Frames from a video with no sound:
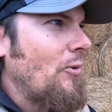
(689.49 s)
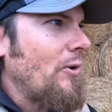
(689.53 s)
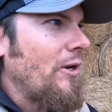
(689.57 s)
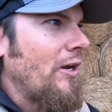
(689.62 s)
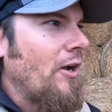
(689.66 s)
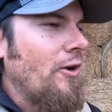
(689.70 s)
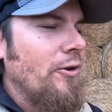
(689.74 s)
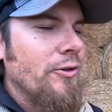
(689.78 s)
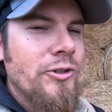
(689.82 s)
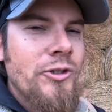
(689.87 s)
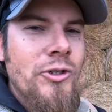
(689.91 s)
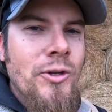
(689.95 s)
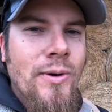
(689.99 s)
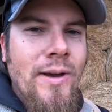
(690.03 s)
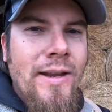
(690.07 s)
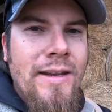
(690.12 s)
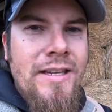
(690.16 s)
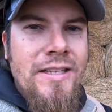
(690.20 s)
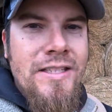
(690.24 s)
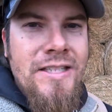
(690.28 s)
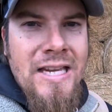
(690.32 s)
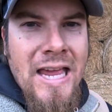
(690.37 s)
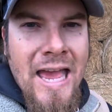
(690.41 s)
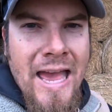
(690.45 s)
We don't do
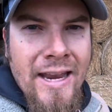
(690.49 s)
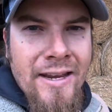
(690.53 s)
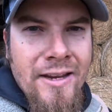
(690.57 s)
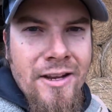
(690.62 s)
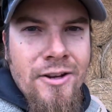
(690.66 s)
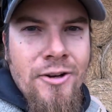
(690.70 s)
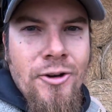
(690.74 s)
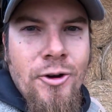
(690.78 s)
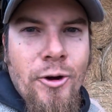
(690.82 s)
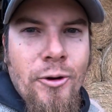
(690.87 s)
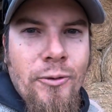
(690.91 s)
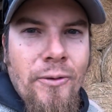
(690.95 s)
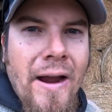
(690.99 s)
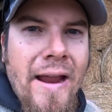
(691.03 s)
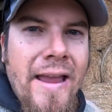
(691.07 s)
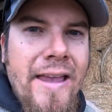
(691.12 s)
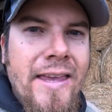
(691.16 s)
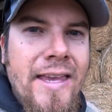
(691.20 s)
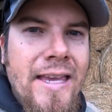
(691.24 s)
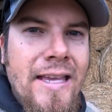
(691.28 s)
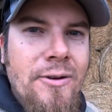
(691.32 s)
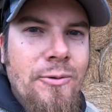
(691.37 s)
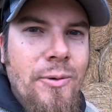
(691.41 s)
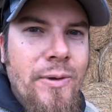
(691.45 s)
any tedding or
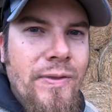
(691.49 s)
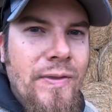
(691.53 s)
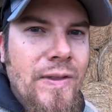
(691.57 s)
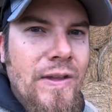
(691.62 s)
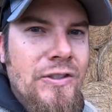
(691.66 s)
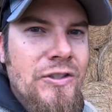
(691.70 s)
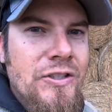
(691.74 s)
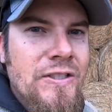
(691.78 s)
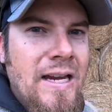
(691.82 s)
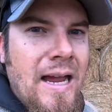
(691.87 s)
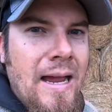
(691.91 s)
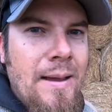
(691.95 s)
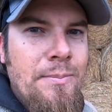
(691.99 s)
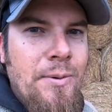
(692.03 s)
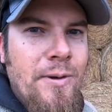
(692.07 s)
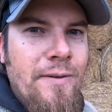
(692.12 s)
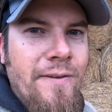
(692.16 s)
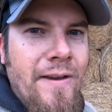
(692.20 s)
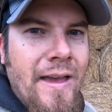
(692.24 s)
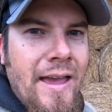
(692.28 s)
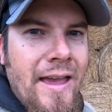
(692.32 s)
raking with this type of